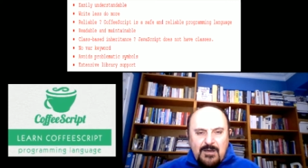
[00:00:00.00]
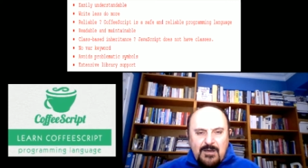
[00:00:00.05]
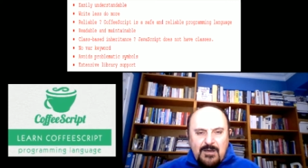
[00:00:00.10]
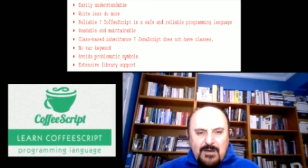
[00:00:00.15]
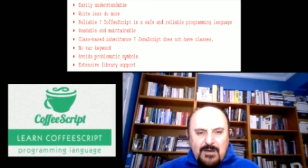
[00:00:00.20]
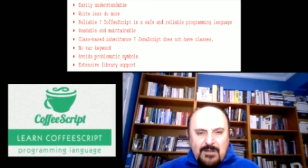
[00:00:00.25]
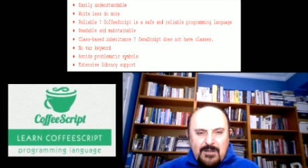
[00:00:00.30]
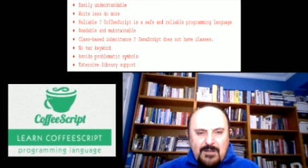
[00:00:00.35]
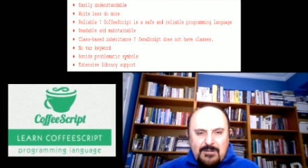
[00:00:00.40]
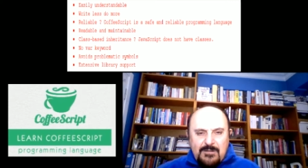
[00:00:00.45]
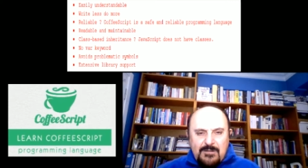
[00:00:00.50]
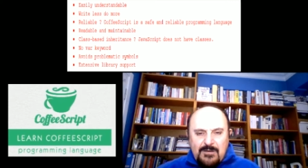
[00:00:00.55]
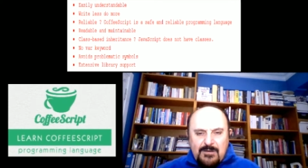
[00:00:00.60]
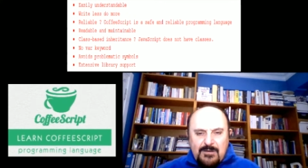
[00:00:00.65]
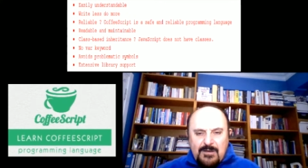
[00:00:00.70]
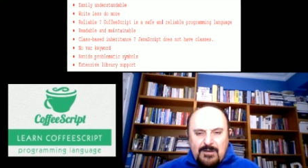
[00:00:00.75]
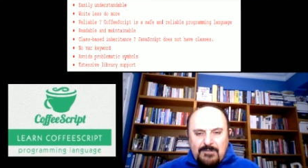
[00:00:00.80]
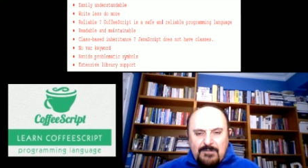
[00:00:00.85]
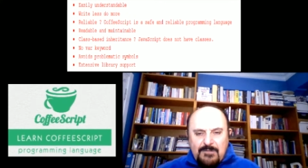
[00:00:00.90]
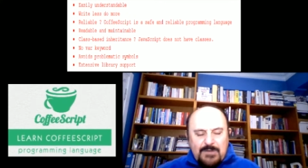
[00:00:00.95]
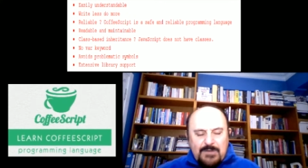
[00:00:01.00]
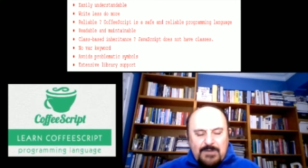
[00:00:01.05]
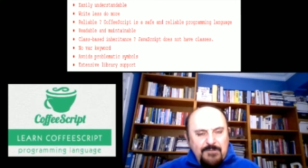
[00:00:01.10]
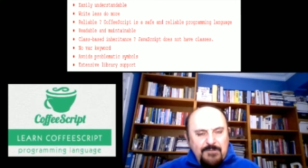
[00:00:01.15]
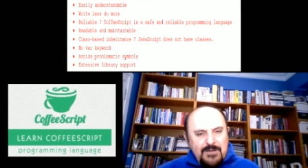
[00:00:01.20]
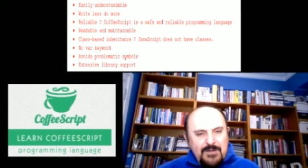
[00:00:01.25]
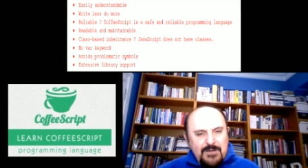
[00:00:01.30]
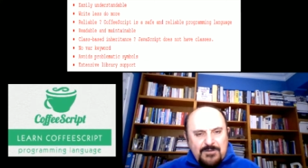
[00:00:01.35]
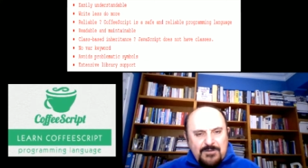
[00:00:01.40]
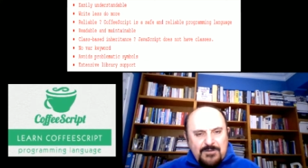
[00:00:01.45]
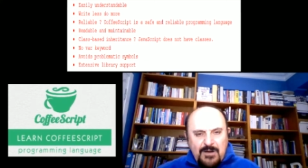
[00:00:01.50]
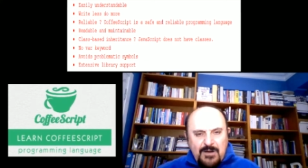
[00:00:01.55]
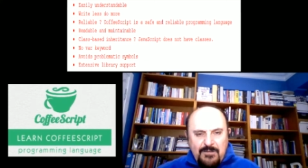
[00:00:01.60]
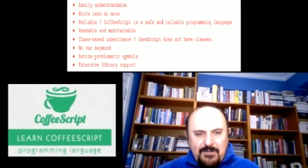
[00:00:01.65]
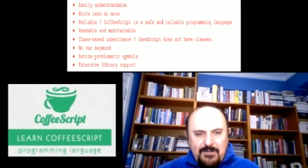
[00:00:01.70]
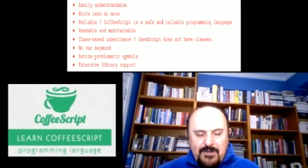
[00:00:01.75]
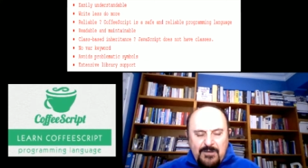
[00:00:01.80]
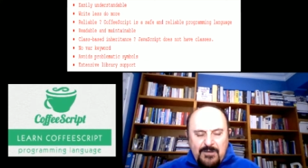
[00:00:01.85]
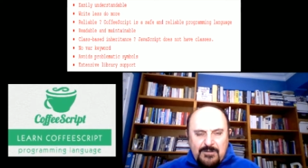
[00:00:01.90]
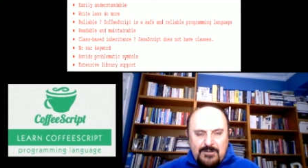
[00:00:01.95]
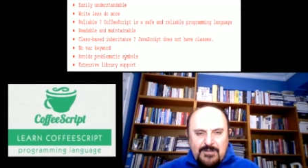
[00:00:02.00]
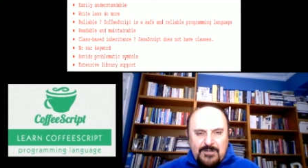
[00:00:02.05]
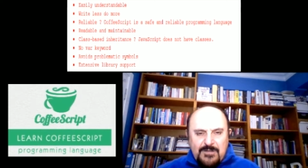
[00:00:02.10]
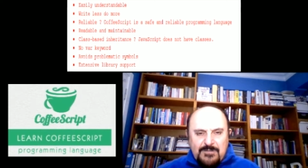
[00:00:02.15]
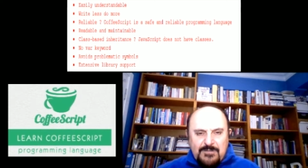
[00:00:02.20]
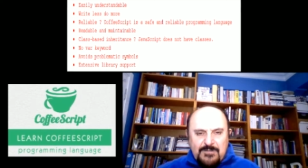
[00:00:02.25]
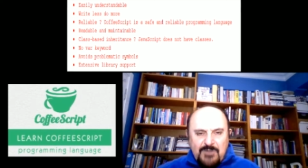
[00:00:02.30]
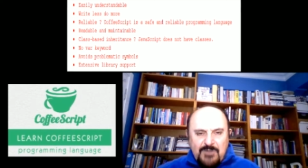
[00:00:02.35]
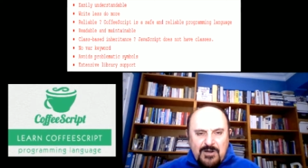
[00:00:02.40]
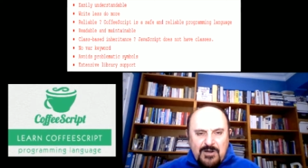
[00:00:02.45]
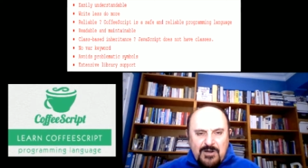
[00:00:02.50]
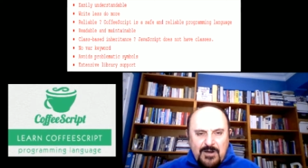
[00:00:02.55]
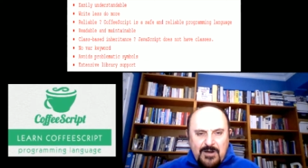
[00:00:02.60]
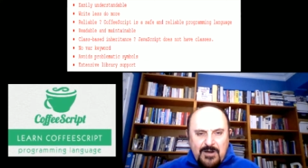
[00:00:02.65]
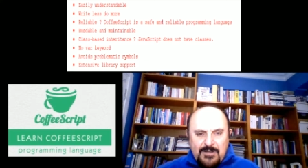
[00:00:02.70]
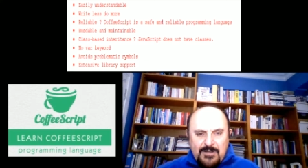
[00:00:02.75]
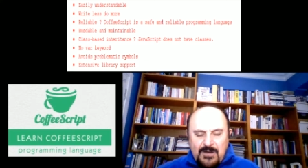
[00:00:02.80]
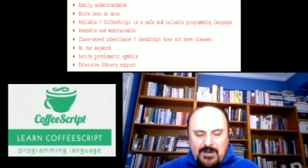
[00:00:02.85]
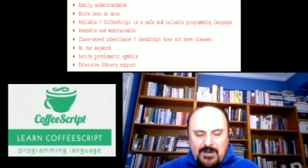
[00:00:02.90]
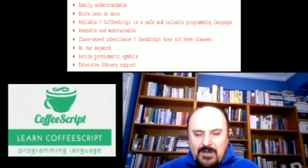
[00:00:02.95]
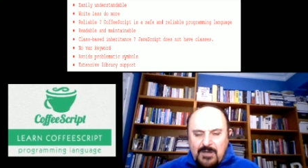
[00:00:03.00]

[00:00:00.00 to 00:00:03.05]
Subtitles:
and very fancy. I think that's my idea.